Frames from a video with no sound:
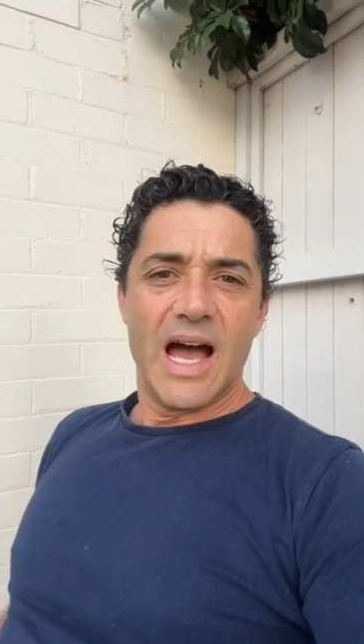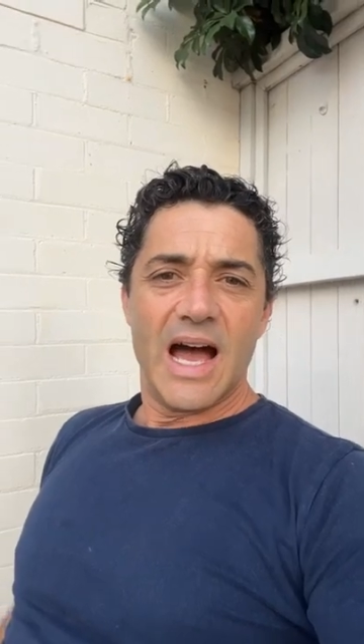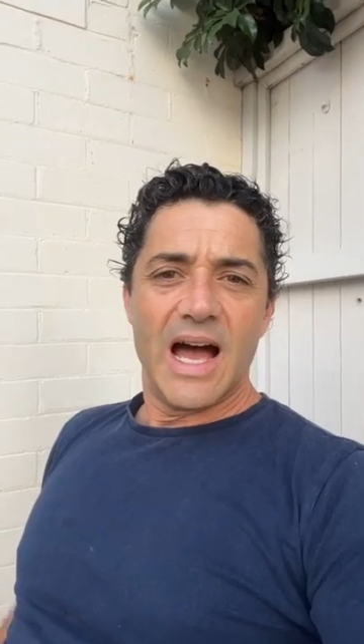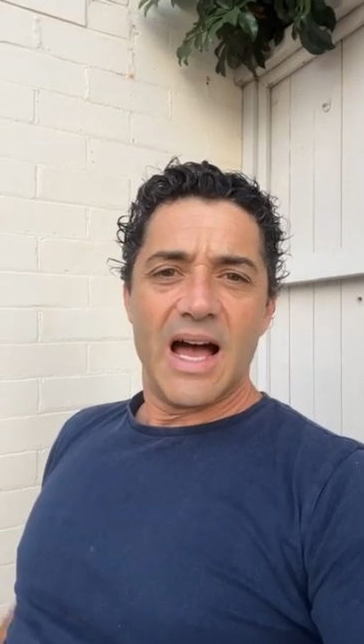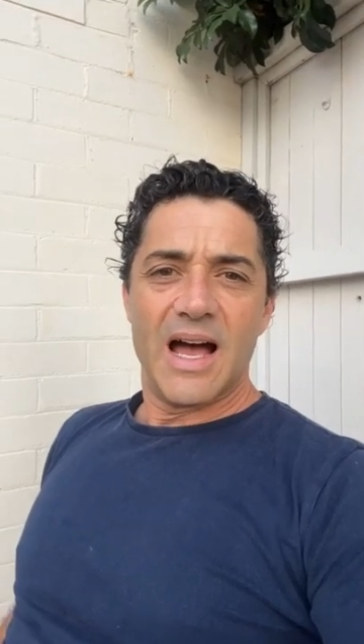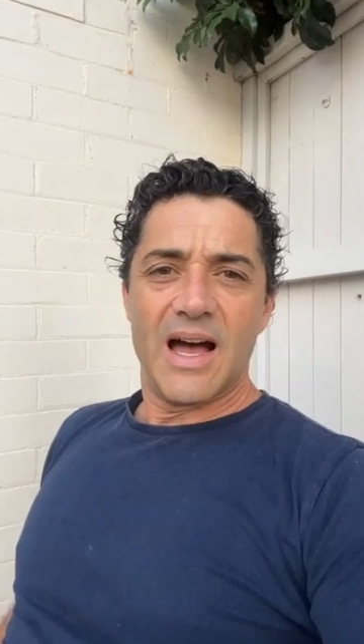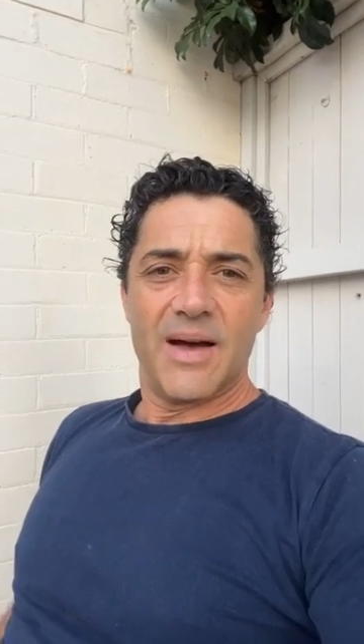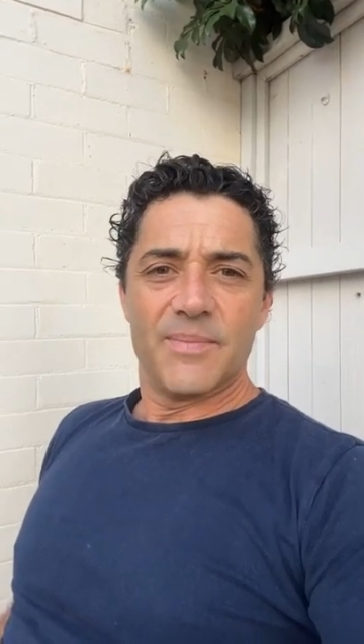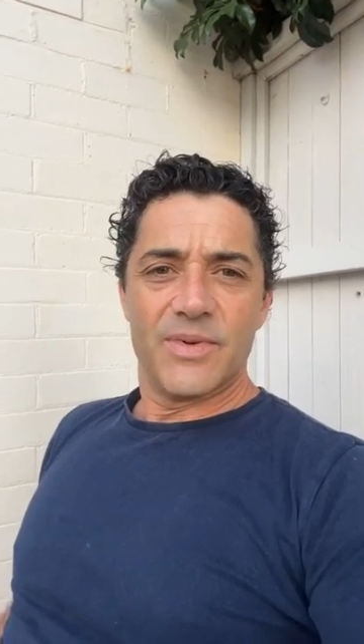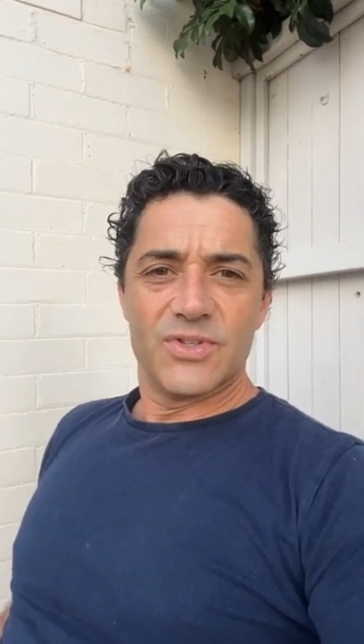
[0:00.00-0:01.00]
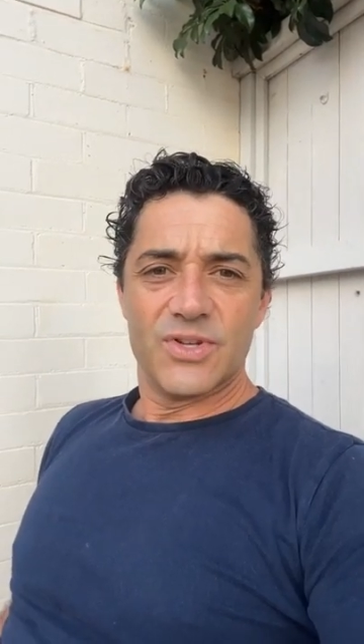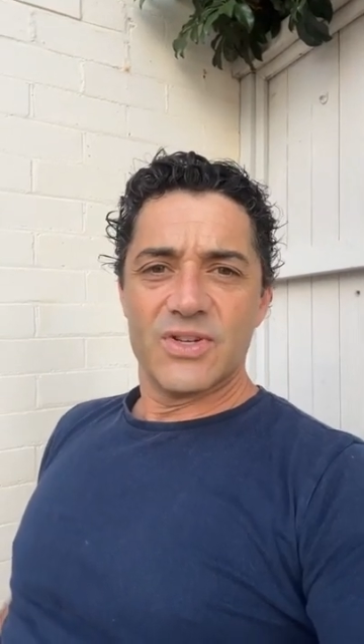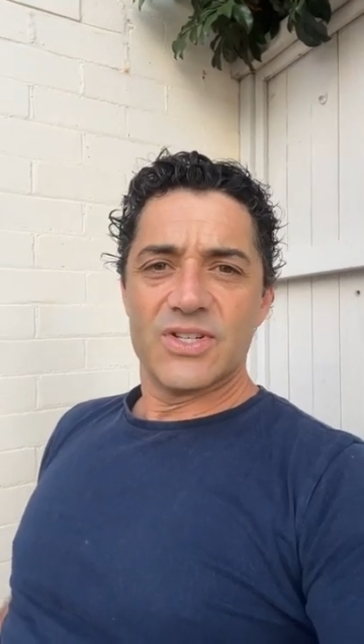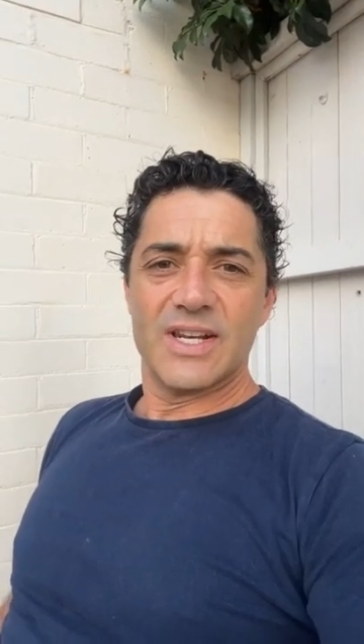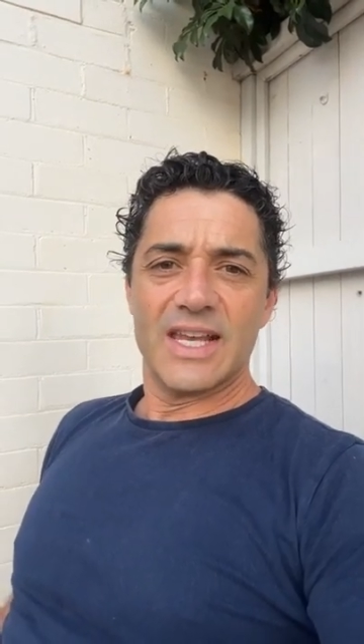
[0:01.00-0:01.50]
Um,
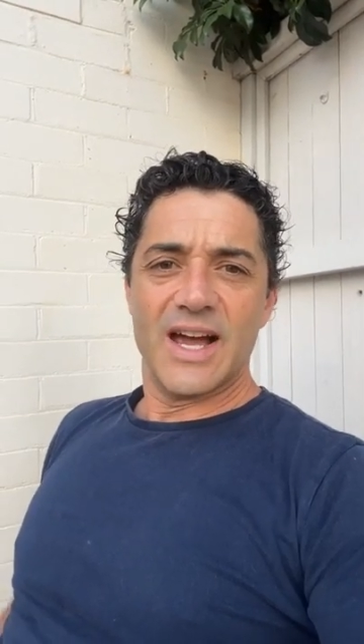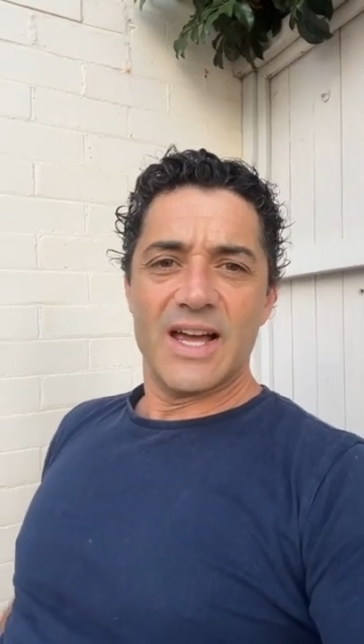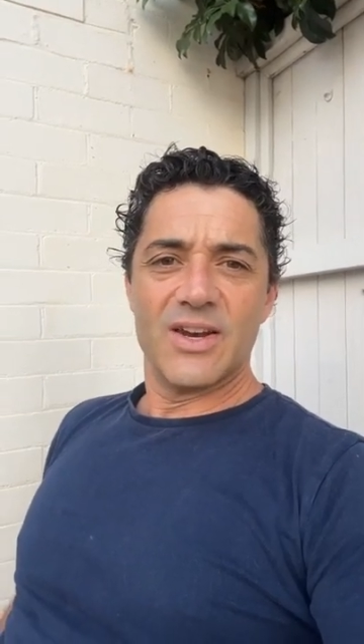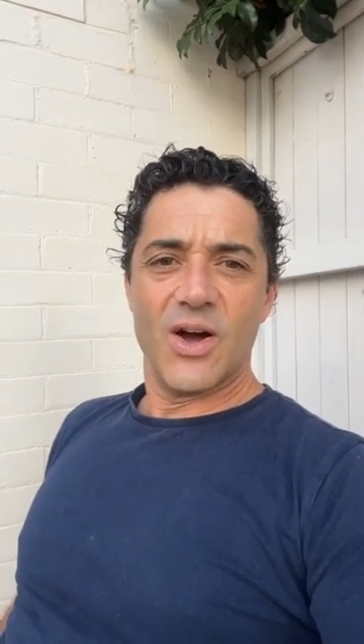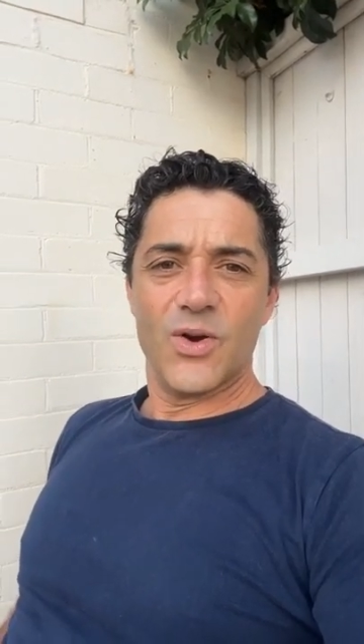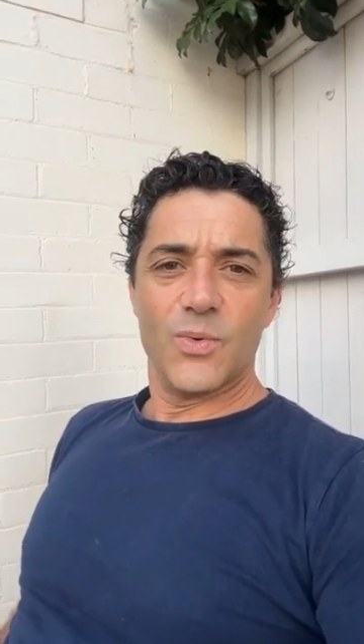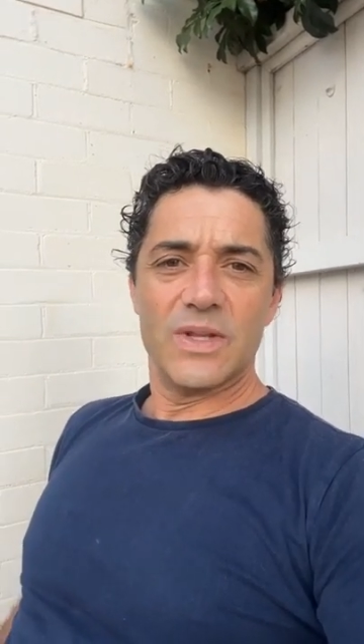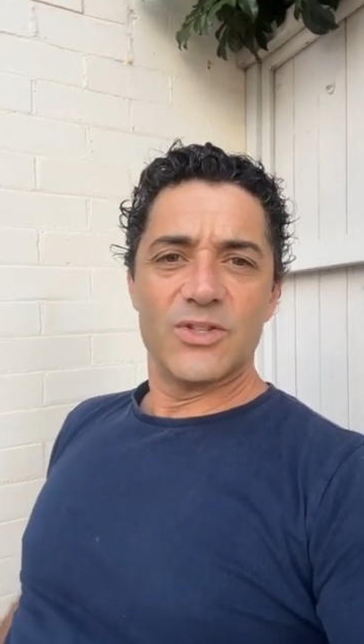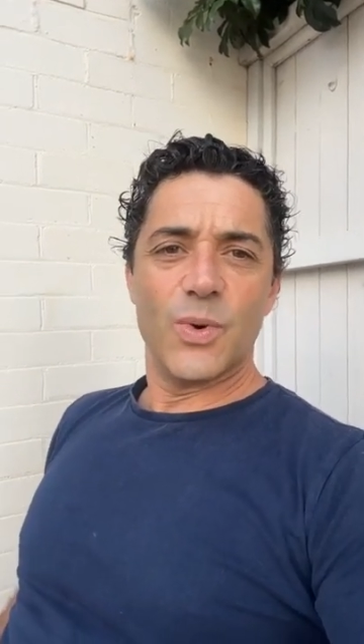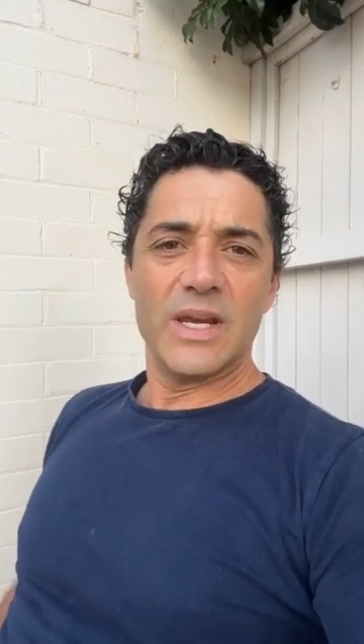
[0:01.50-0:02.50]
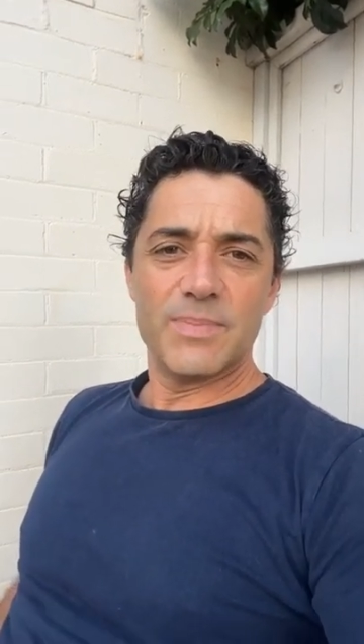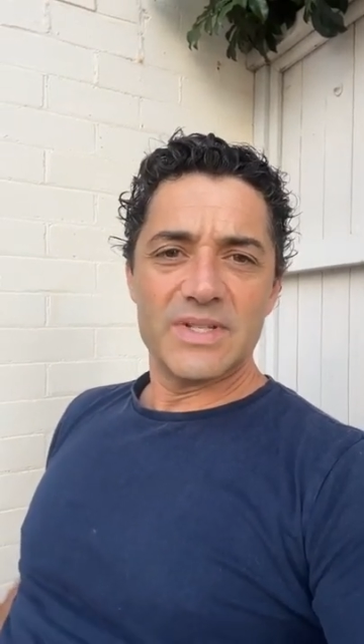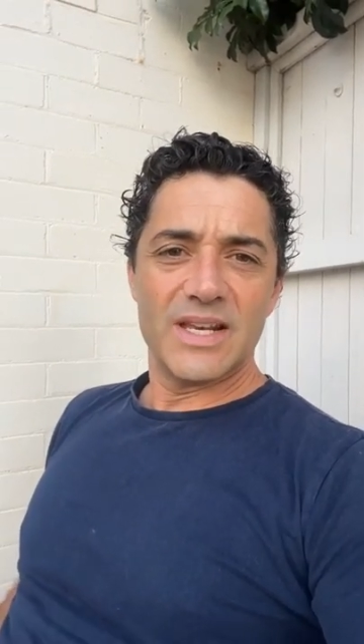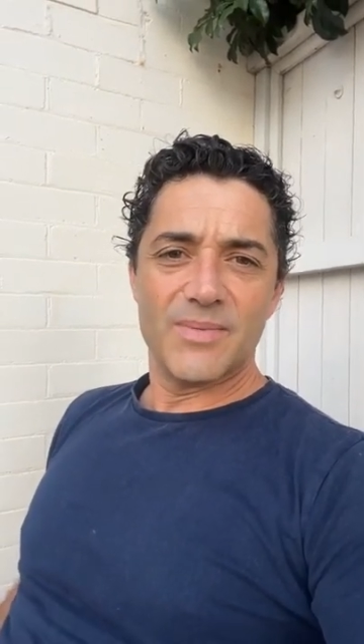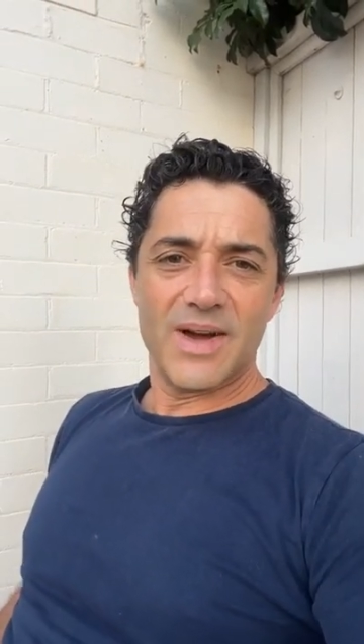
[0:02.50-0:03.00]
certainly, I know with
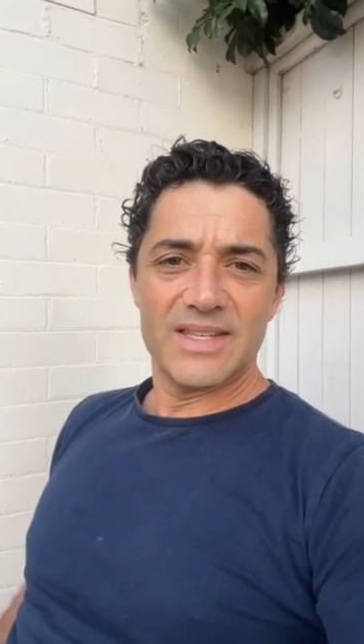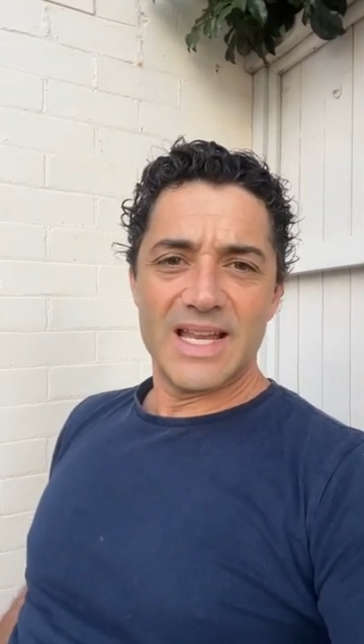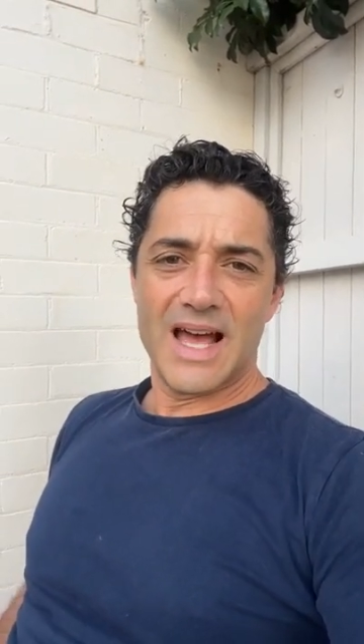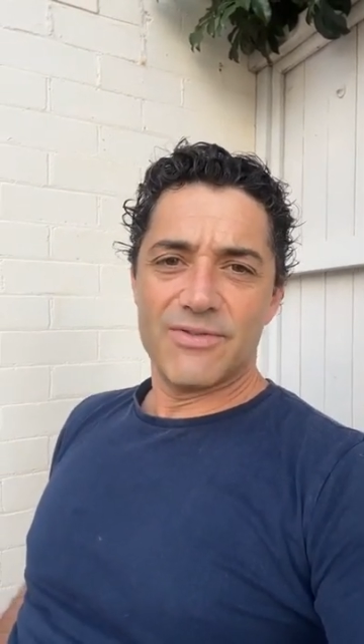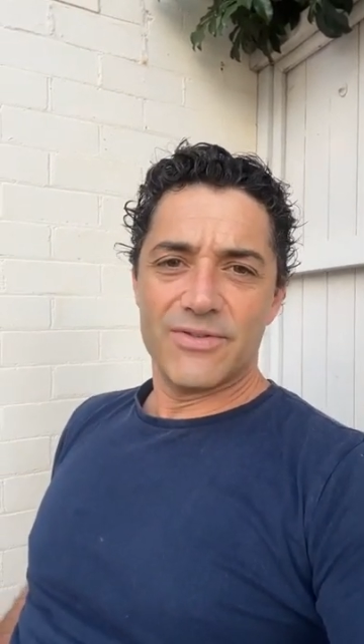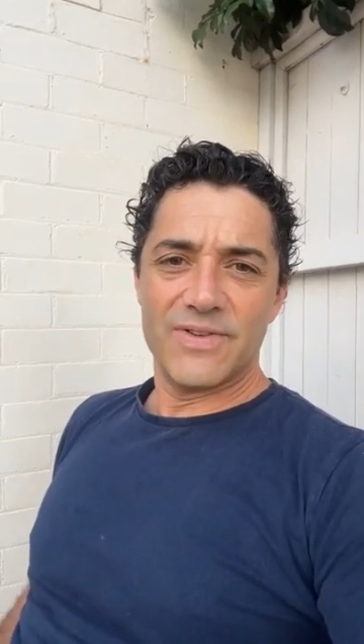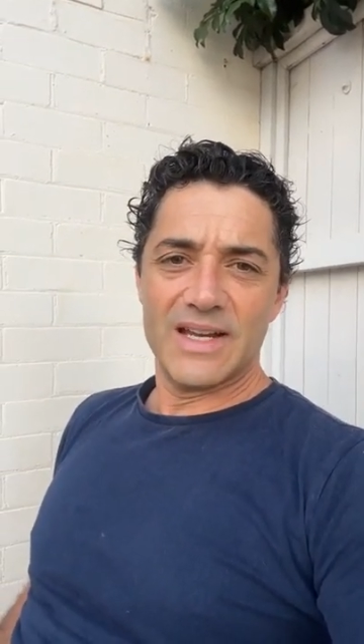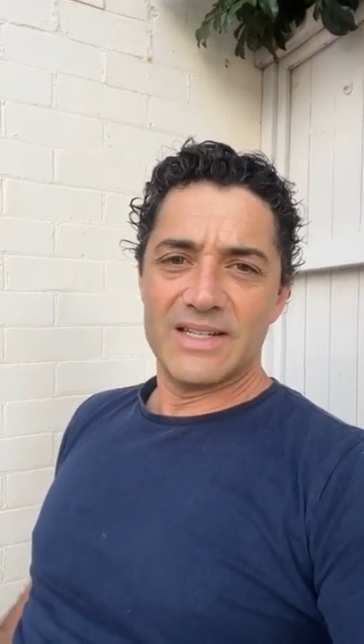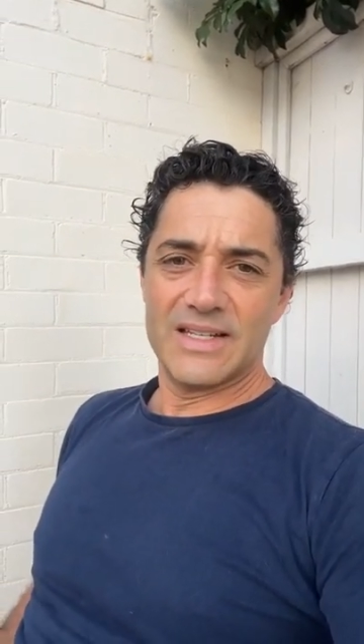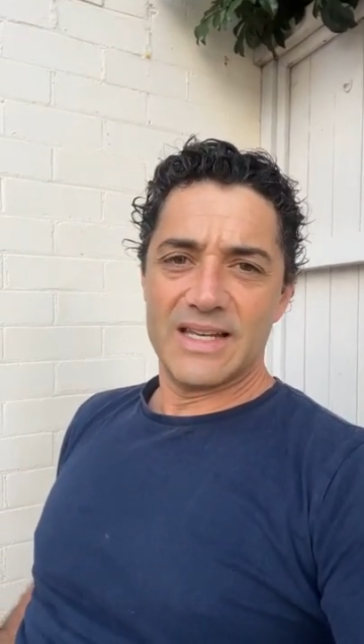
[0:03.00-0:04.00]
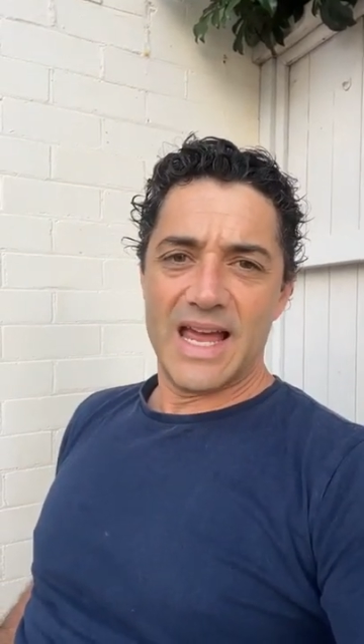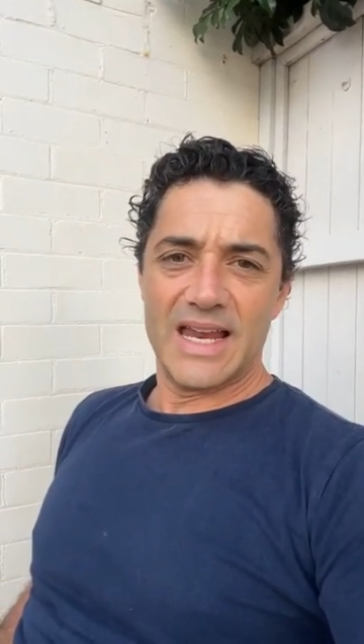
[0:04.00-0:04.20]
20% of my staff affected